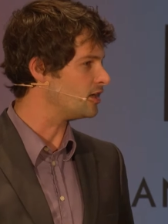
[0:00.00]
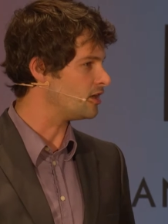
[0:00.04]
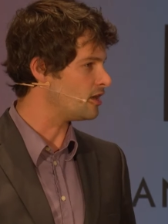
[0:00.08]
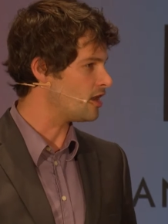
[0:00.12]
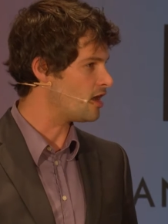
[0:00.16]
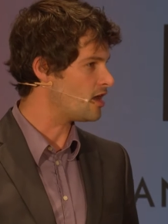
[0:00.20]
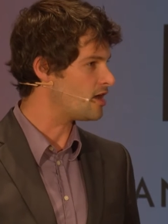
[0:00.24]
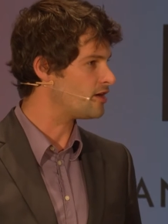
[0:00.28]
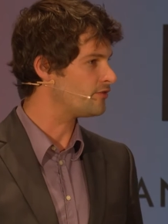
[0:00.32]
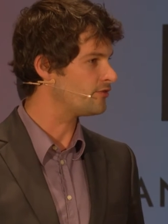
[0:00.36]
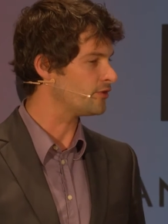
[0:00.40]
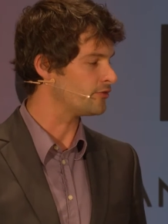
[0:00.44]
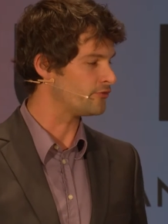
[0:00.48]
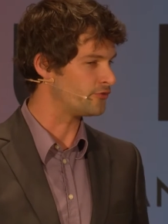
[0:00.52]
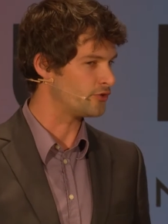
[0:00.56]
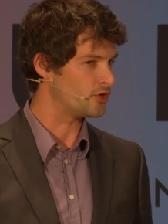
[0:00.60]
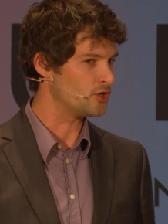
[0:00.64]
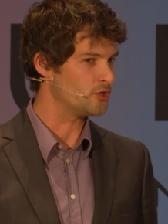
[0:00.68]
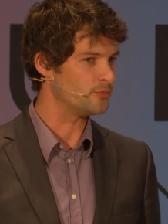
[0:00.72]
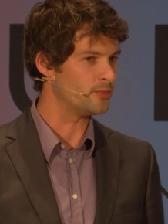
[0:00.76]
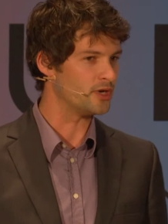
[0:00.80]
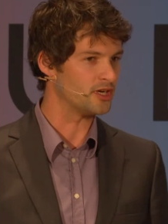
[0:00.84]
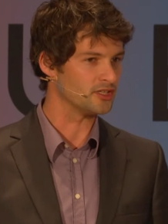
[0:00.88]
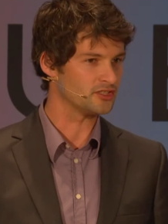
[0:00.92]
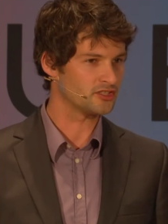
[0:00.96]
love of
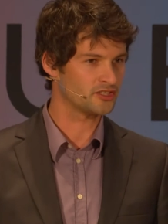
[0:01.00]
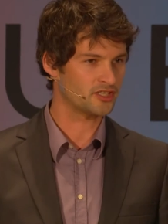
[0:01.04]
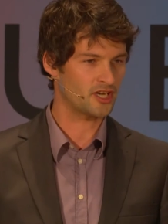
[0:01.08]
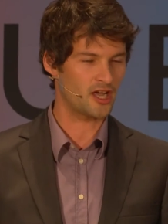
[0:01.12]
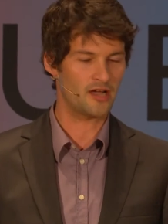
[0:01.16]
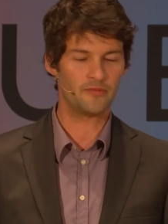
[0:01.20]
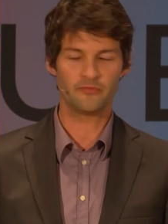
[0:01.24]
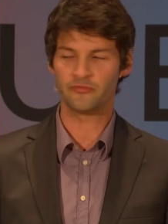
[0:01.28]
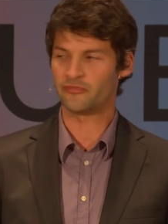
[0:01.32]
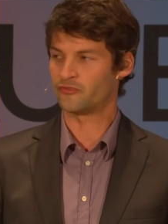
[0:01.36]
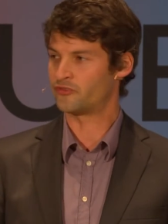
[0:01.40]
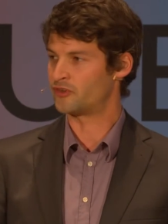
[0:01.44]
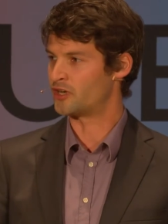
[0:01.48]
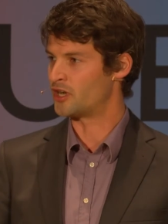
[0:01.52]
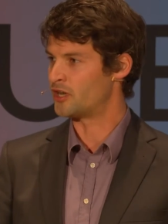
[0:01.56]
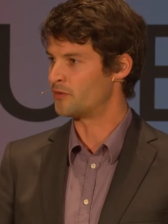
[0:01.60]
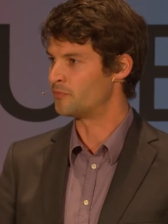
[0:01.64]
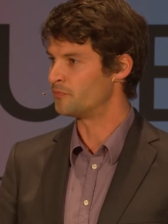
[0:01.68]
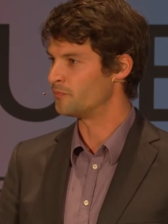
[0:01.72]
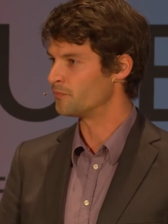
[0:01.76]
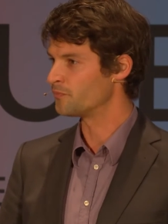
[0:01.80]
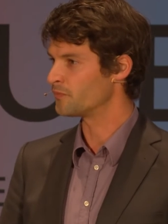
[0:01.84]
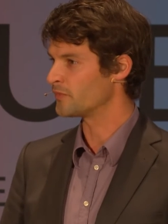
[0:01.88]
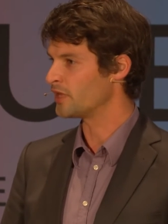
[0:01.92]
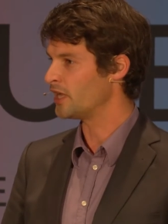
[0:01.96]
robots come from?
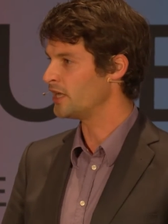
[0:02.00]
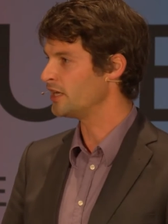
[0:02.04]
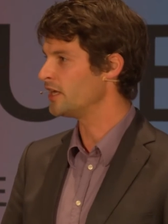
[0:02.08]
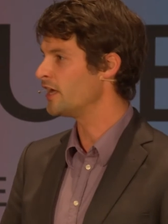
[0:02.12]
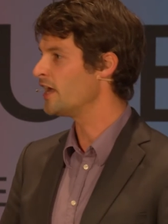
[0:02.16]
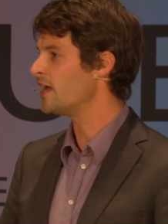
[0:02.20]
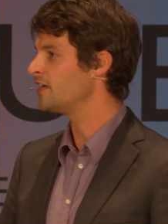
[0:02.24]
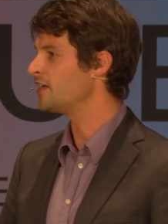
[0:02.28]
And I